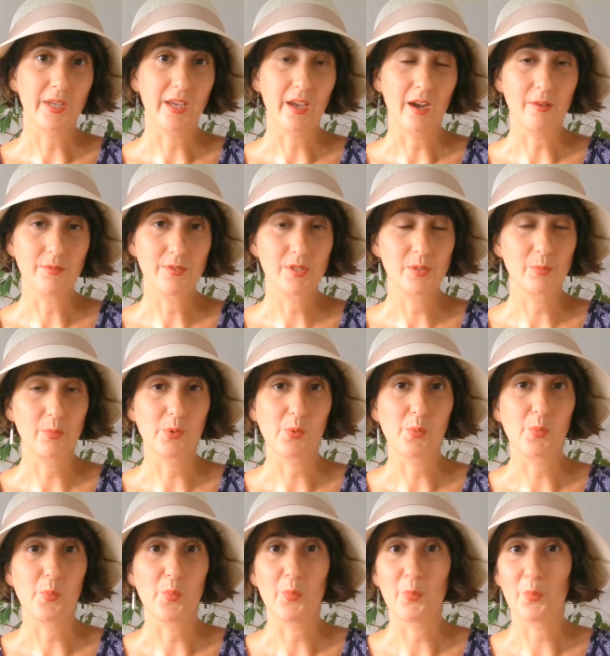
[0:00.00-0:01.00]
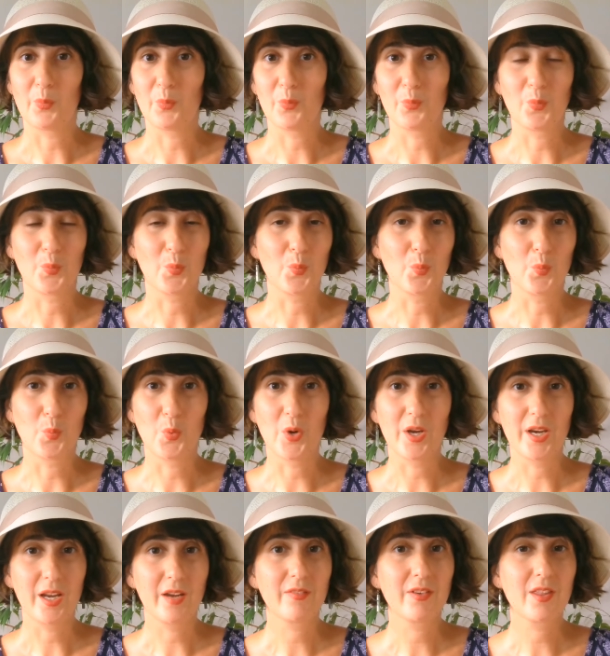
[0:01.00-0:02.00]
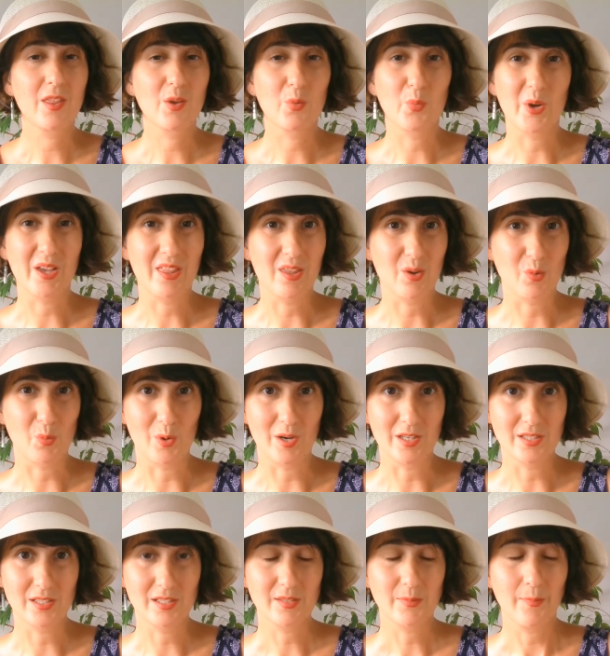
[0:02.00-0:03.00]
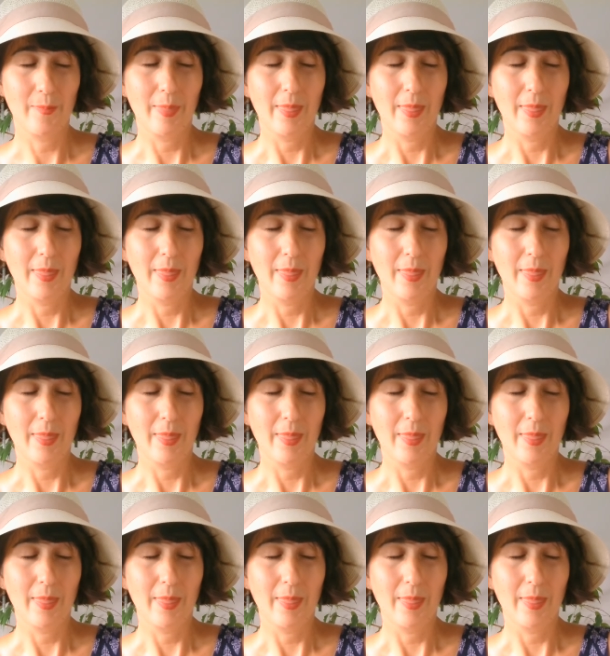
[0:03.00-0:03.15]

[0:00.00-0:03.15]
comfortable whatever the weather was.